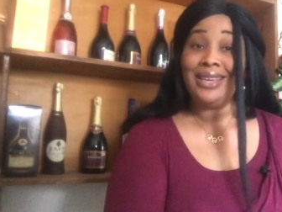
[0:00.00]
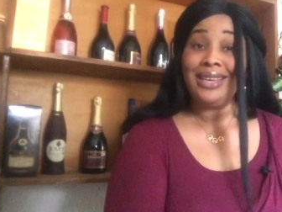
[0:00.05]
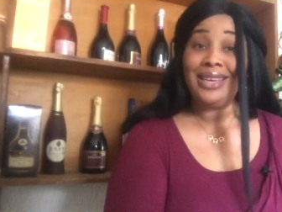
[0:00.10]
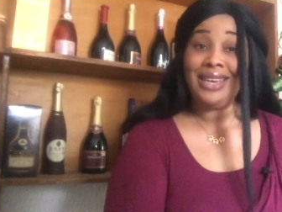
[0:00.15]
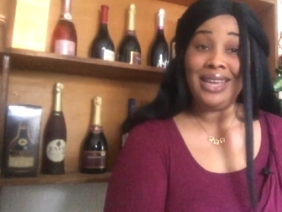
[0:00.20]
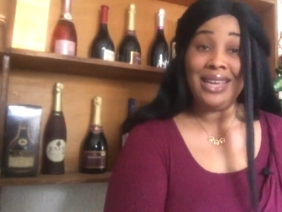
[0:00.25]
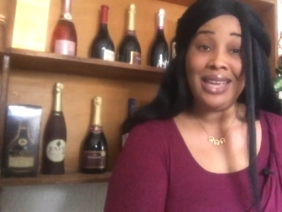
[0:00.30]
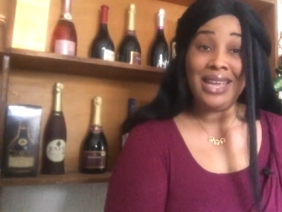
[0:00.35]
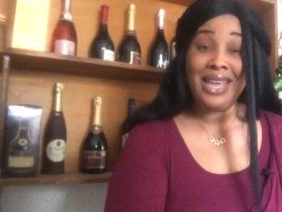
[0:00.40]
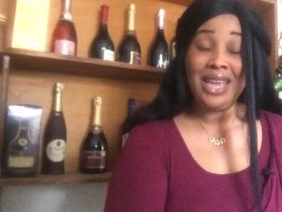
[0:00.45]

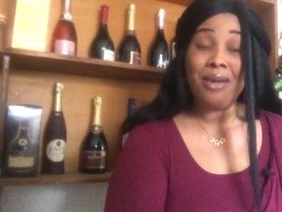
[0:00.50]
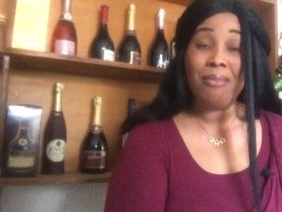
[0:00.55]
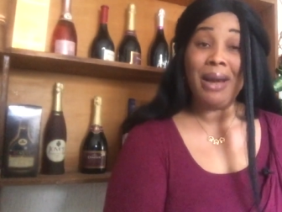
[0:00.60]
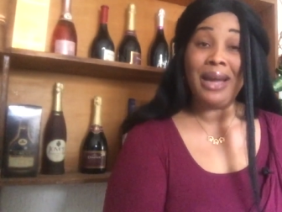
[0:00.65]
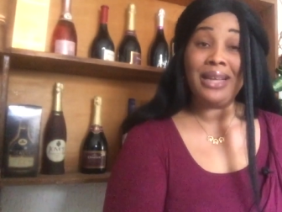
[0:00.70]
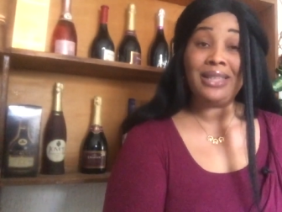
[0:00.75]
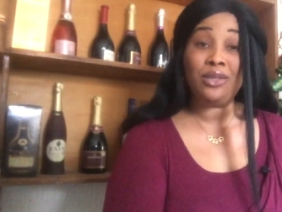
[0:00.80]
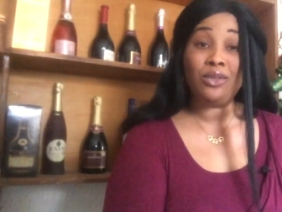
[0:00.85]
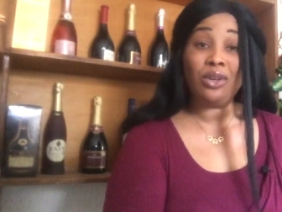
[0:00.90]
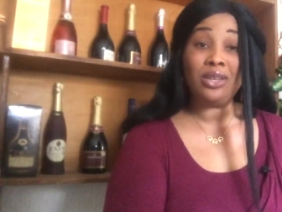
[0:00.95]
he
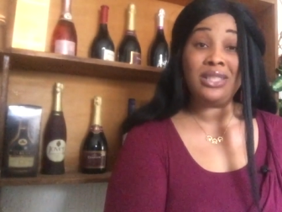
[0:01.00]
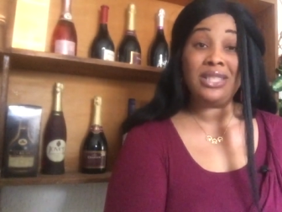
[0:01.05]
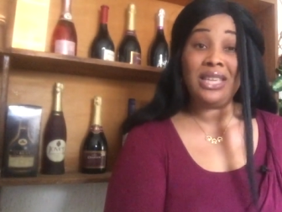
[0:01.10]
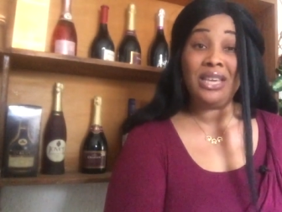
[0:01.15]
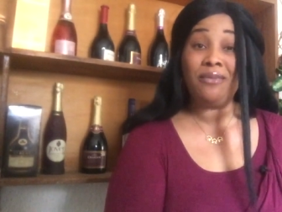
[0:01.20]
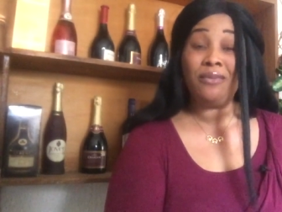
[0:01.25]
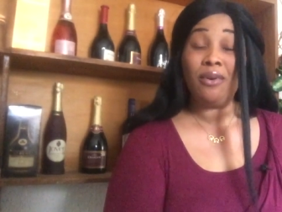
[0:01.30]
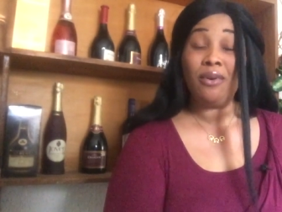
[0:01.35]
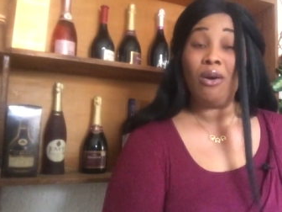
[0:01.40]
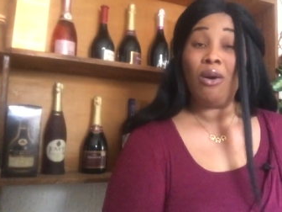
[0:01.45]
might not
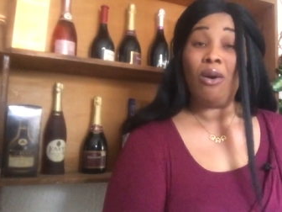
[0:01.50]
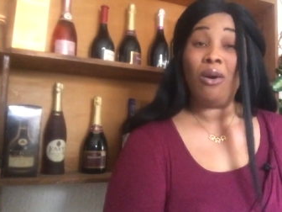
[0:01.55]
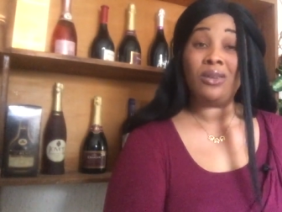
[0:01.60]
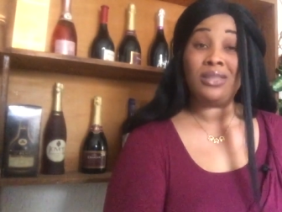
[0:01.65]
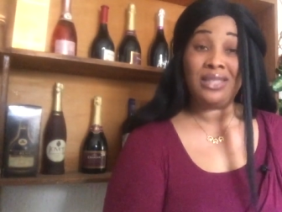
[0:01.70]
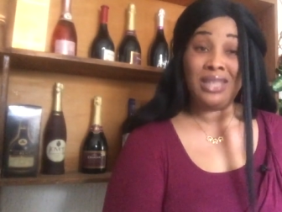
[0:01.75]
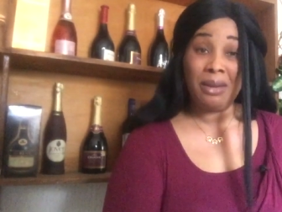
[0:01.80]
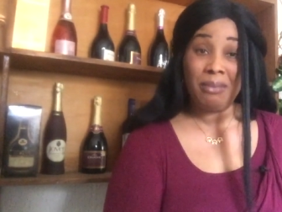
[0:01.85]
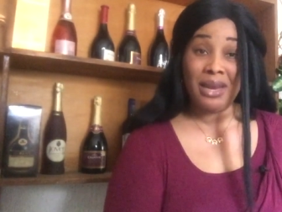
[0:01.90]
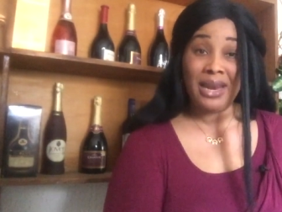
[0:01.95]
give
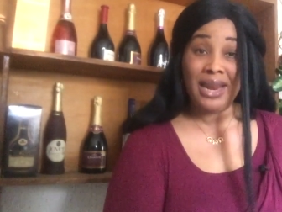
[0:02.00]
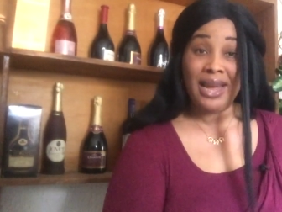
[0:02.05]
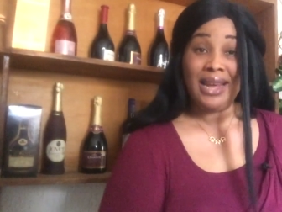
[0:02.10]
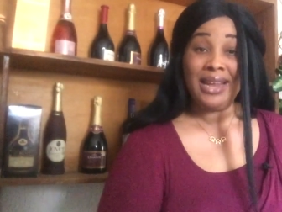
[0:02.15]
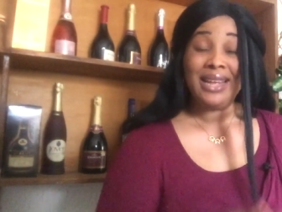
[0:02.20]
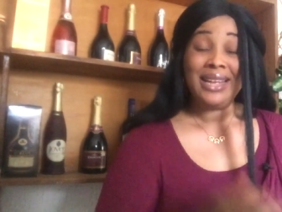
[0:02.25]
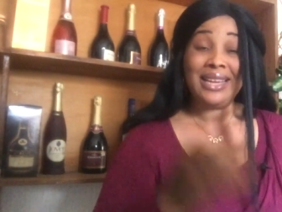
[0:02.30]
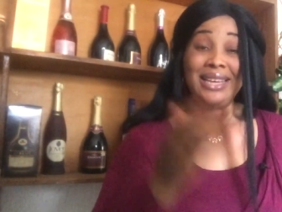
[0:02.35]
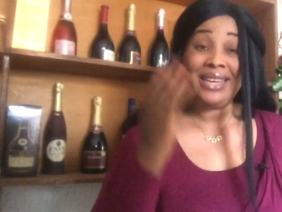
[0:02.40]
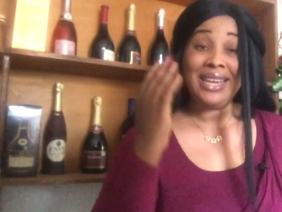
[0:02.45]
Ozemena
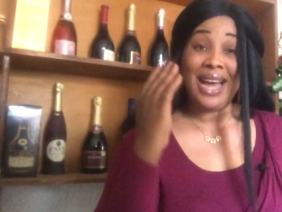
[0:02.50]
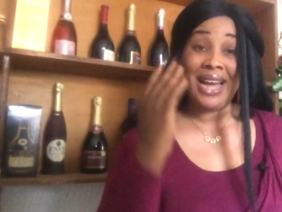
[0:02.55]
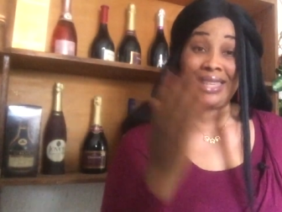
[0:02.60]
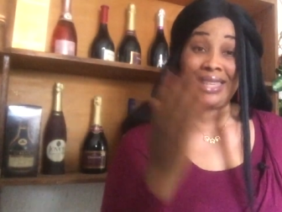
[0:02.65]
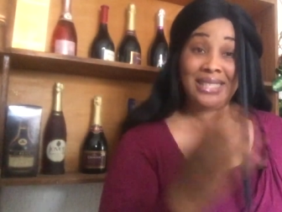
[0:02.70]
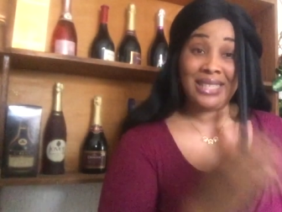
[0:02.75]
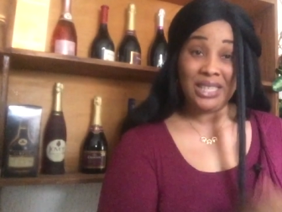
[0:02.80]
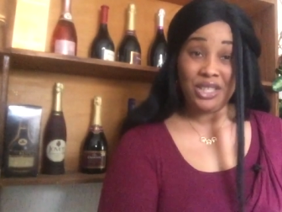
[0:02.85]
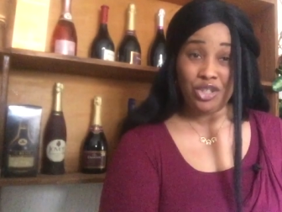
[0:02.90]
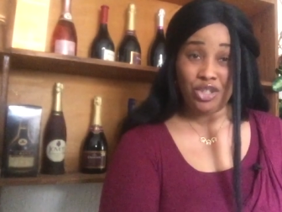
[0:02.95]
the
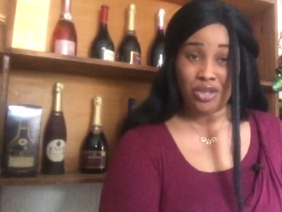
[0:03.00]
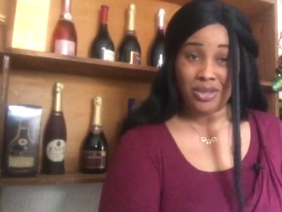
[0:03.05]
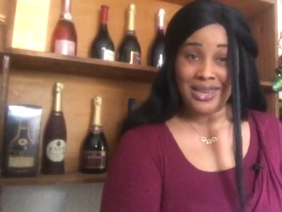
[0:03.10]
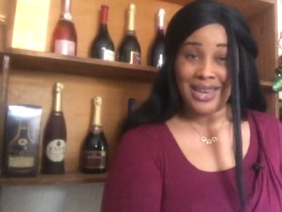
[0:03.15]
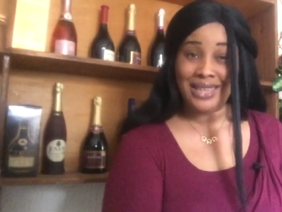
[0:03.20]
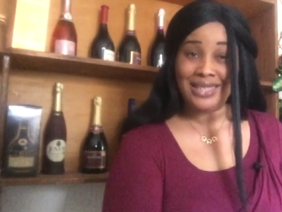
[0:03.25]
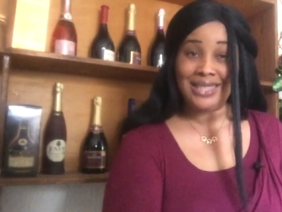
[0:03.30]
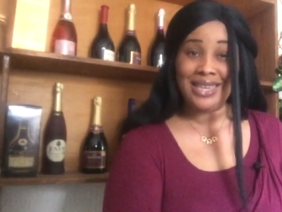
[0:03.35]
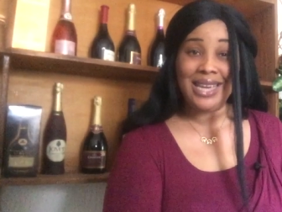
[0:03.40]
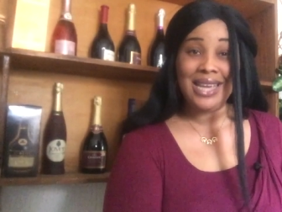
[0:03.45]
attention
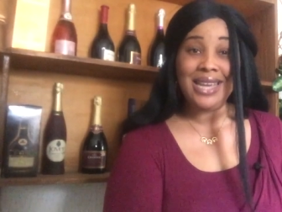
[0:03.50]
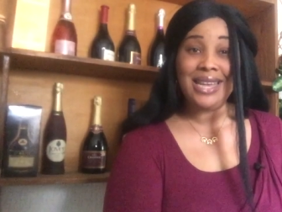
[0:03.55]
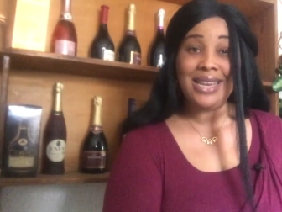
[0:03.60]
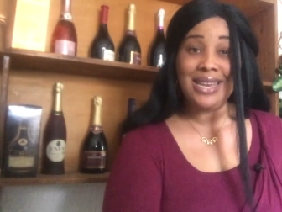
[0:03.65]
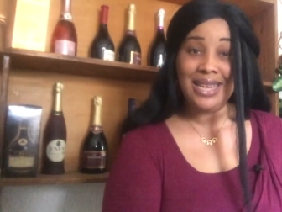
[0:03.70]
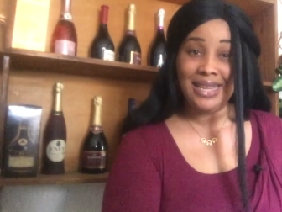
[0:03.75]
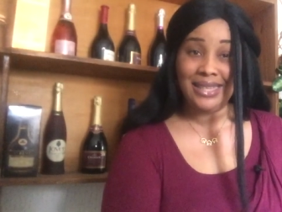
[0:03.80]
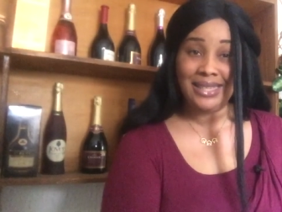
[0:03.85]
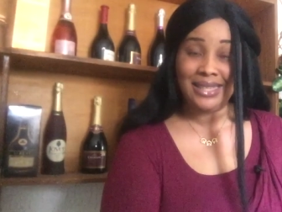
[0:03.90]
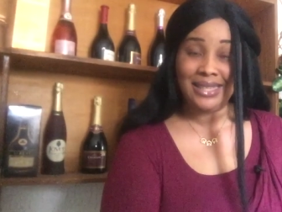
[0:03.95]
that he
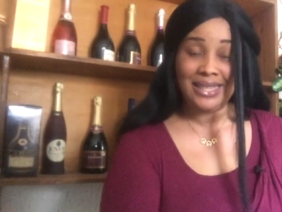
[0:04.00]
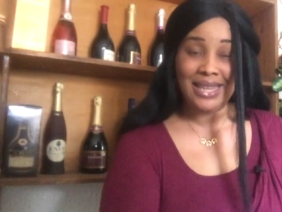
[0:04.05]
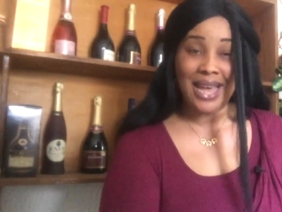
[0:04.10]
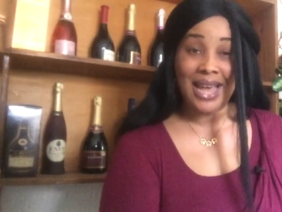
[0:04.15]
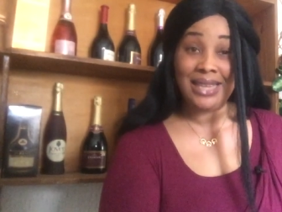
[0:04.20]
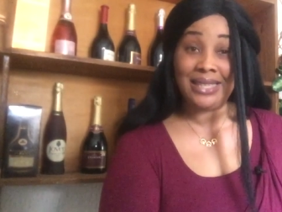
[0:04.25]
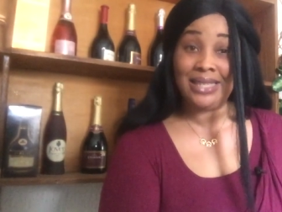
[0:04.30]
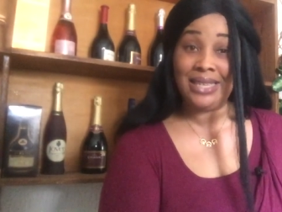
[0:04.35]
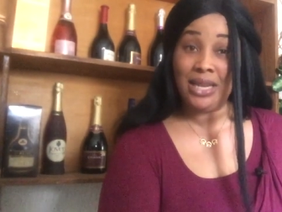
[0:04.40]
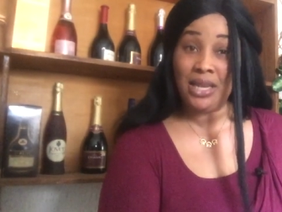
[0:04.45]
needs
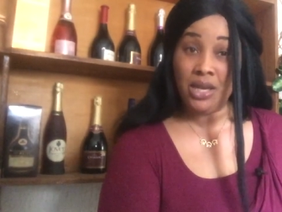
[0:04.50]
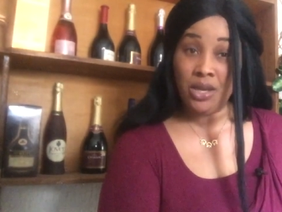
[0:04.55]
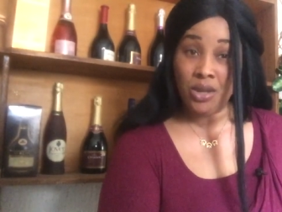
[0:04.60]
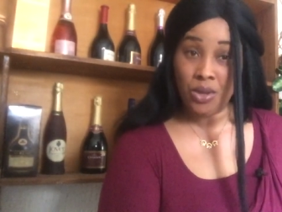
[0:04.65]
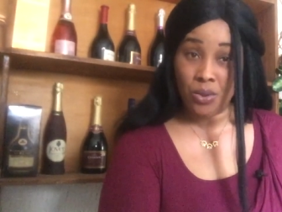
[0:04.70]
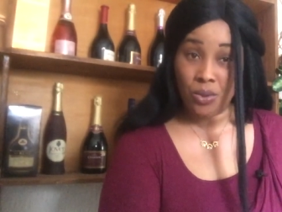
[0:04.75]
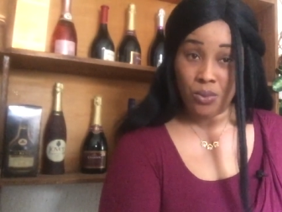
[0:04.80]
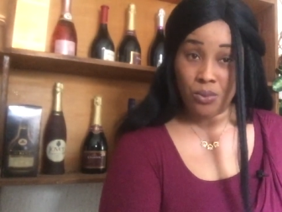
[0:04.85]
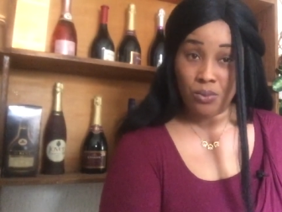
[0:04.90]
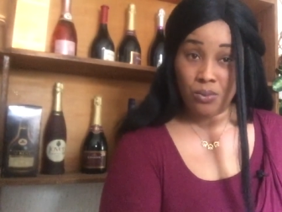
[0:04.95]
as a Leo.